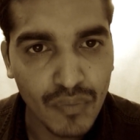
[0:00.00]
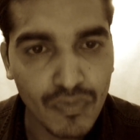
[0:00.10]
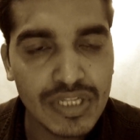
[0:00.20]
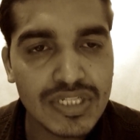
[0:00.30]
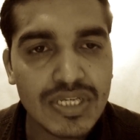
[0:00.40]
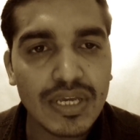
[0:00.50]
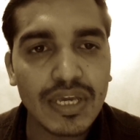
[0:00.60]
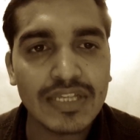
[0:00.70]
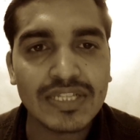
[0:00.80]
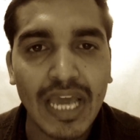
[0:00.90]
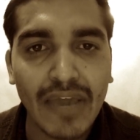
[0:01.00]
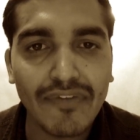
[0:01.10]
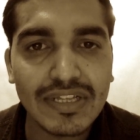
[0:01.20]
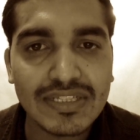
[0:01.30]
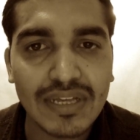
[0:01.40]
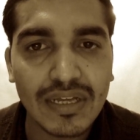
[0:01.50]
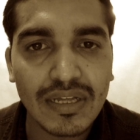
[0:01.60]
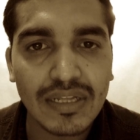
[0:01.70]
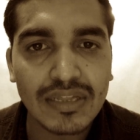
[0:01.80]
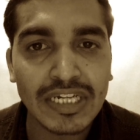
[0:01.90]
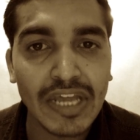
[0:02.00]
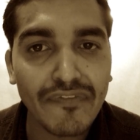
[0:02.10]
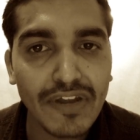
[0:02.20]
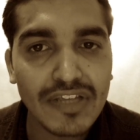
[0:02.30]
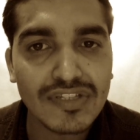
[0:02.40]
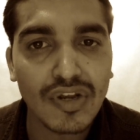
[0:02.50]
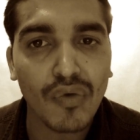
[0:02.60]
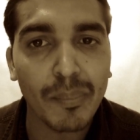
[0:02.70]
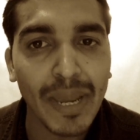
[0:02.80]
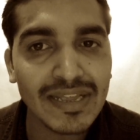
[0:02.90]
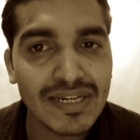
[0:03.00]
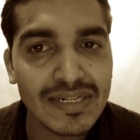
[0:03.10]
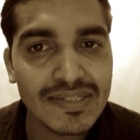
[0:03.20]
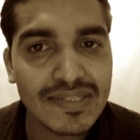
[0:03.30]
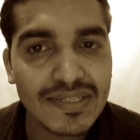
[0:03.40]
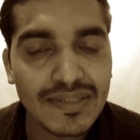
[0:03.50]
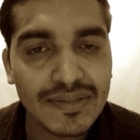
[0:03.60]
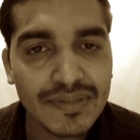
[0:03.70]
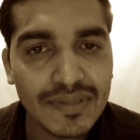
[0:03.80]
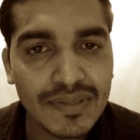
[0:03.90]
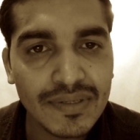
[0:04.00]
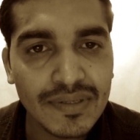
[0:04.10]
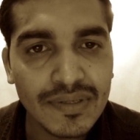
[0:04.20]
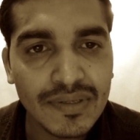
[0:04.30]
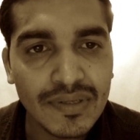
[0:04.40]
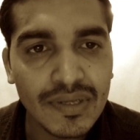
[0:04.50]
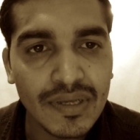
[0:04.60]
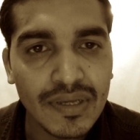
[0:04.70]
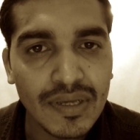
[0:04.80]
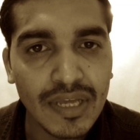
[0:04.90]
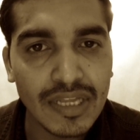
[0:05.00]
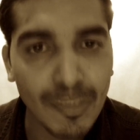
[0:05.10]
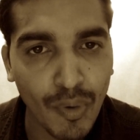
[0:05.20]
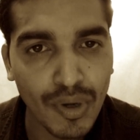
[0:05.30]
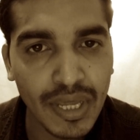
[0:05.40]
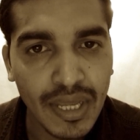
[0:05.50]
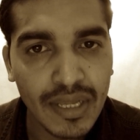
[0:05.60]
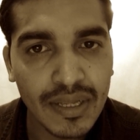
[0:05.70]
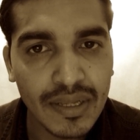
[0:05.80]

which is having the definition of methods in the body